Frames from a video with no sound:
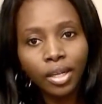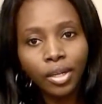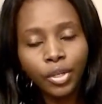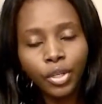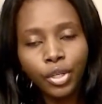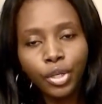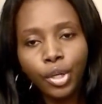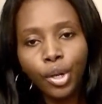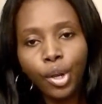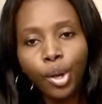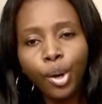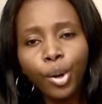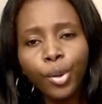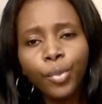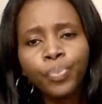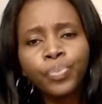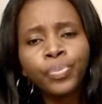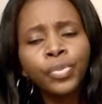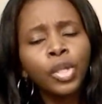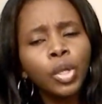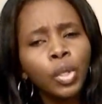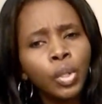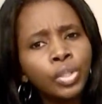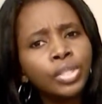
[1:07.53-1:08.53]
You know,
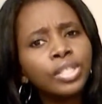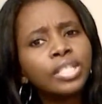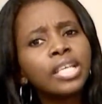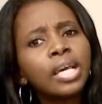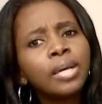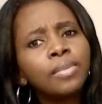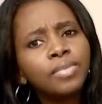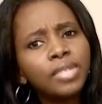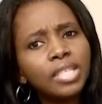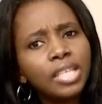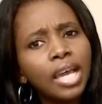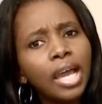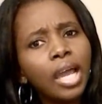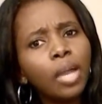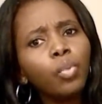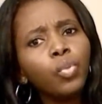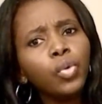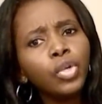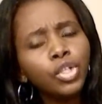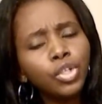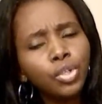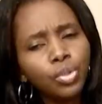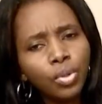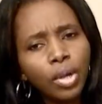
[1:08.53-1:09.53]
because sometimes
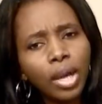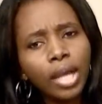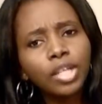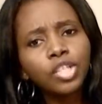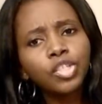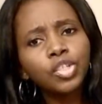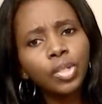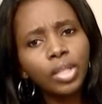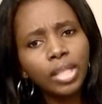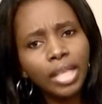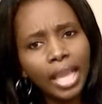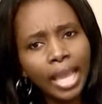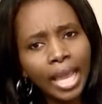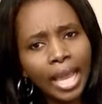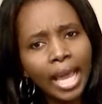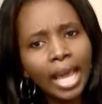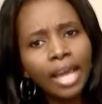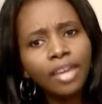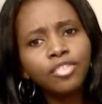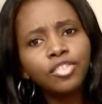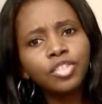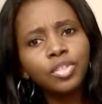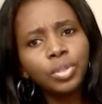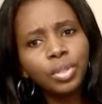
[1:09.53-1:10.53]
we do actually
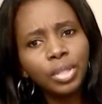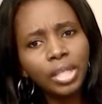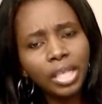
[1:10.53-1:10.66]
have to